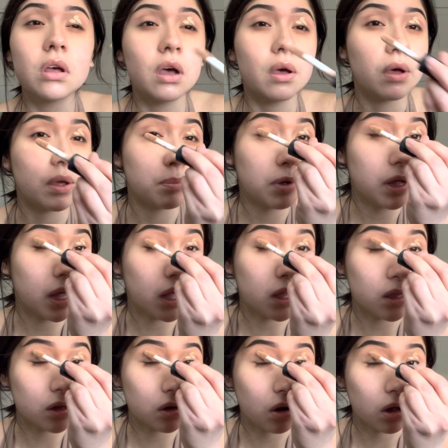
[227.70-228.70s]
I put
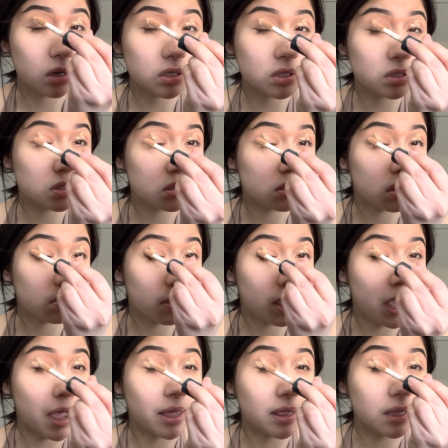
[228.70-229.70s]
hella dots on my
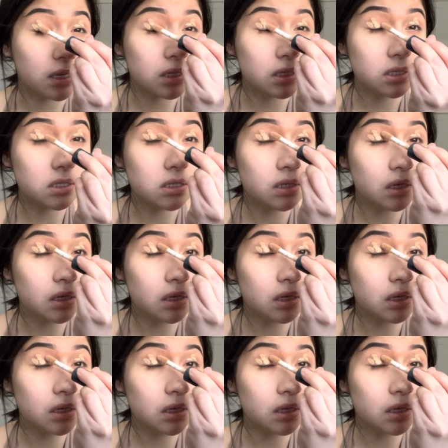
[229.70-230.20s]
eyelids.